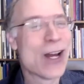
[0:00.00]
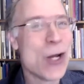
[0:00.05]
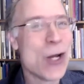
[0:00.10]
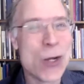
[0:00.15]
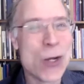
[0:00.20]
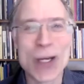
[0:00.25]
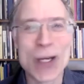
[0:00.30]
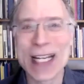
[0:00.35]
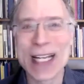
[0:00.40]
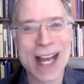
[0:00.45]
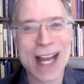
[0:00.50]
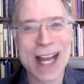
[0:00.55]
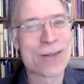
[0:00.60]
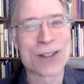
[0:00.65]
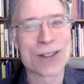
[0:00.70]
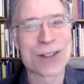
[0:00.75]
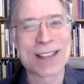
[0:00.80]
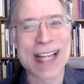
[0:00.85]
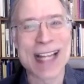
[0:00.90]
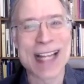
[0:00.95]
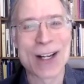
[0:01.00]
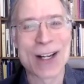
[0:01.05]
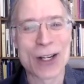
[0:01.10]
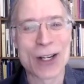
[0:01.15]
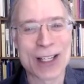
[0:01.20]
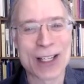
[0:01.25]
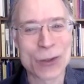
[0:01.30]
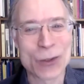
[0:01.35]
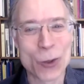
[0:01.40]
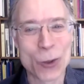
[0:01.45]
who had ever sat on
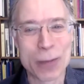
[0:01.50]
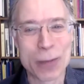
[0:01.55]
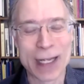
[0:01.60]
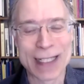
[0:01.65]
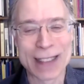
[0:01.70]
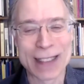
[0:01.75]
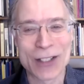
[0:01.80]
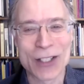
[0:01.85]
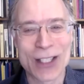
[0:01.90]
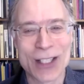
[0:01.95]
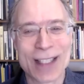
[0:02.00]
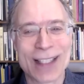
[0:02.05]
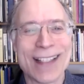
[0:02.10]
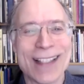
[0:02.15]
a school bench,